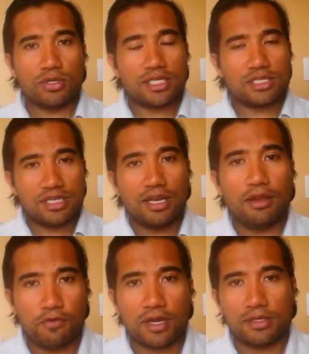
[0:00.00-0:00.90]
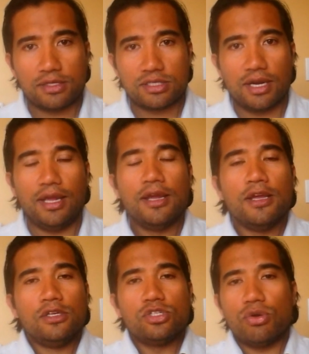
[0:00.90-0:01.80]
So that's a significant
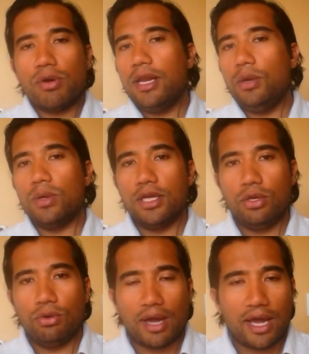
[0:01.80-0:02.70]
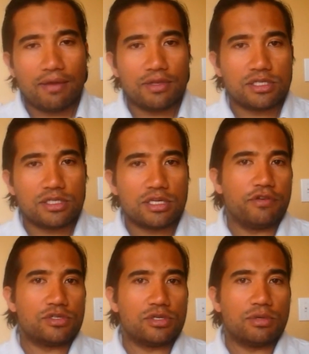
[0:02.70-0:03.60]
study. So anyone that you have that
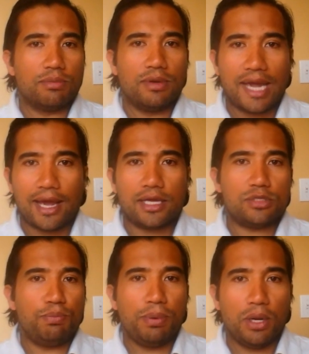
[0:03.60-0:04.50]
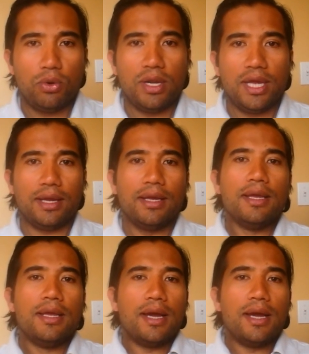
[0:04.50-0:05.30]
suffers from gas, bloating,